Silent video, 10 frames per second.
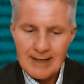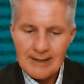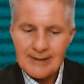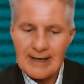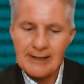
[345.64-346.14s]

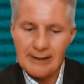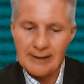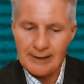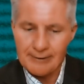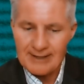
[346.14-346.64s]
They
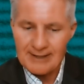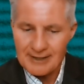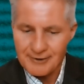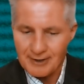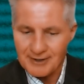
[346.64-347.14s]
clearly
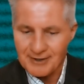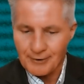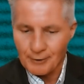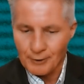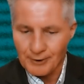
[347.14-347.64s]
regard John as a
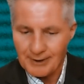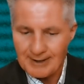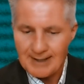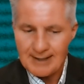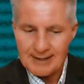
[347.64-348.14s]
thought
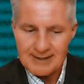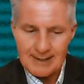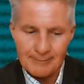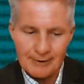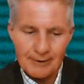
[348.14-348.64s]
leader and
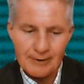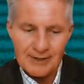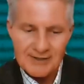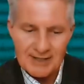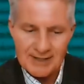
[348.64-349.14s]
someone who could
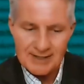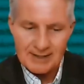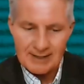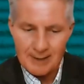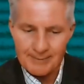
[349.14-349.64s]
assist
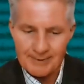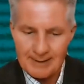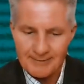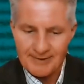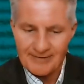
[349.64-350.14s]
in helping
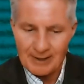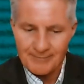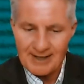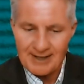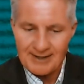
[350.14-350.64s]
them
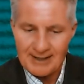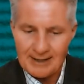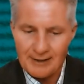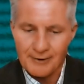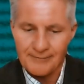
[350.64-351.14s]
develop their
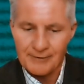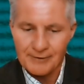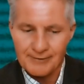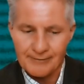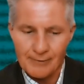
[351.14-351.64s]
thinking on the
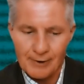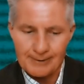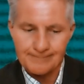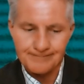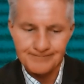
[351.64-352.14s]
future of
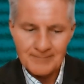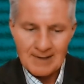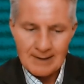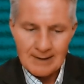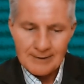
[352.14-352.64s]
work.
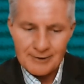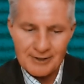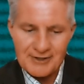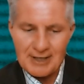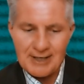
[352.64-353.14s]
John
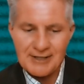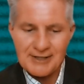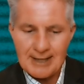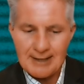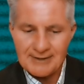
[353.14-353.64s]
is keen to
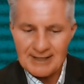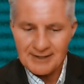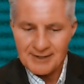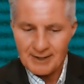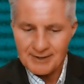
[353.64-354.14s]
share his
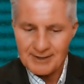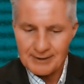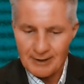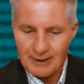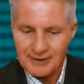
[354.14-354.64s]
insights
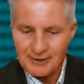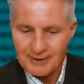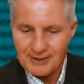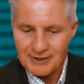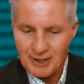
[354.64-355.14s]
and knowledge on
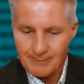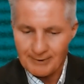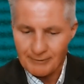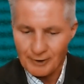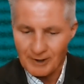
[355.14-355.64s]
this
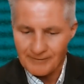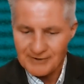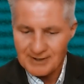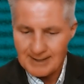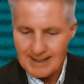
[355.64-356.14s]
topic with all of
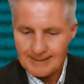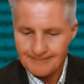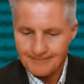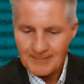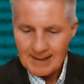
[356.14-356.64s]
us today.
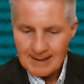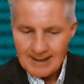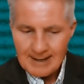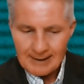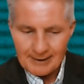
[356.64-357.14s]

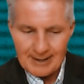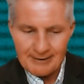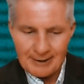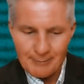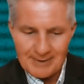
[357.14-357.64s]
And I know
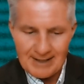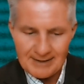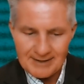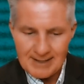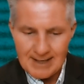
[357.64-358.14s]
he will be
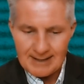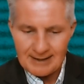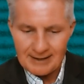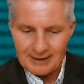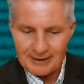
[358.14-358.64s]

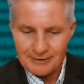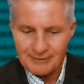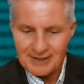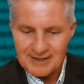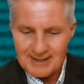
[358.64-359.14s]
entertaining, keen to
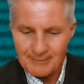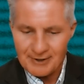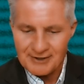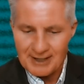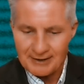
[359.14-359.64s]
address some of
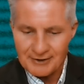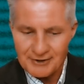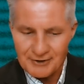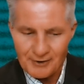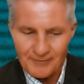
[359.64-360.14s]
the
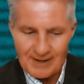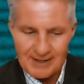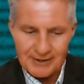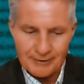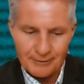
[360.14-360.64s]
challenges you
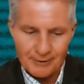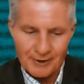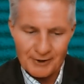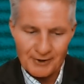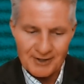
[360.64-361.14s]
face in your
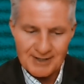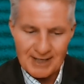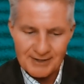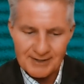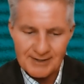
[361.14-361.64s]

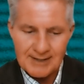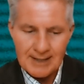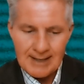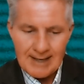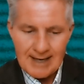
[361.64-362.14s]
organisations
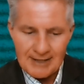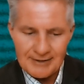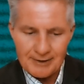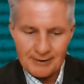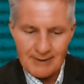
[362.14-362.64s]

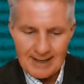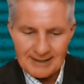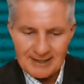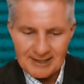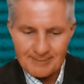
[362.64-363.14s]
as you
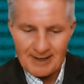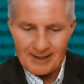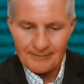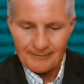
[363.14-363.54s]
anticipate